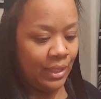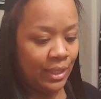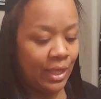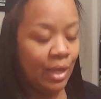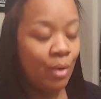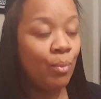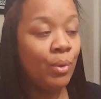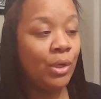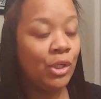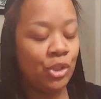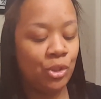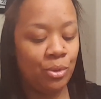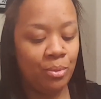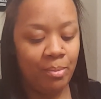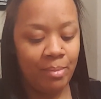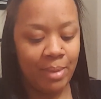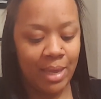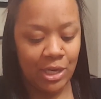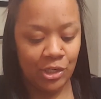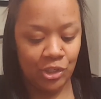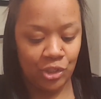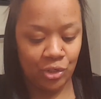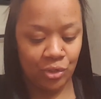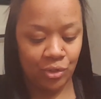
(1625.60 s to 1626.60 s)
than what you
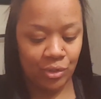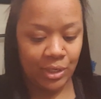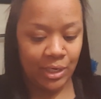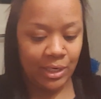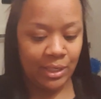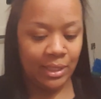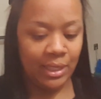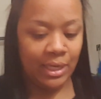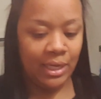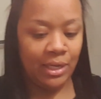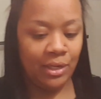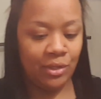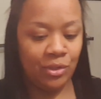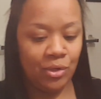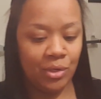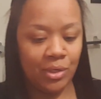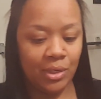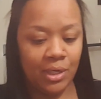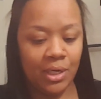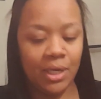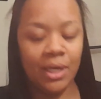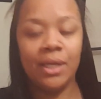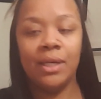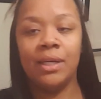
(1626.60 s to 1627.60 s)
measured, and then you
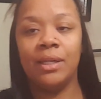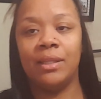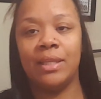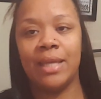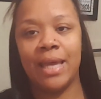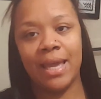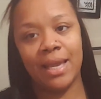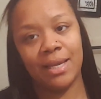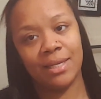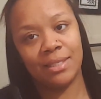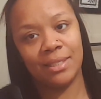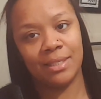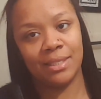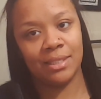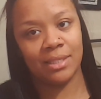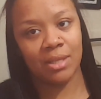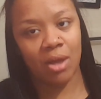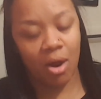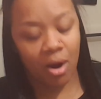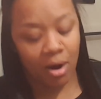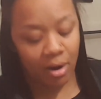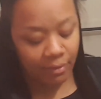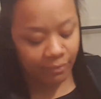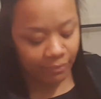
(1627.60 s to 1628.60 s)
can cut the excess
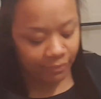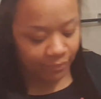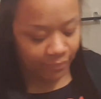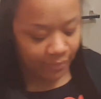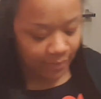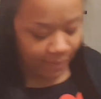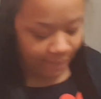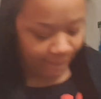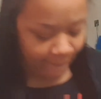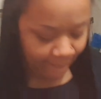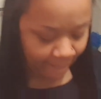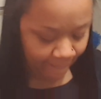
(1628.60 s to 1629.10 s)
off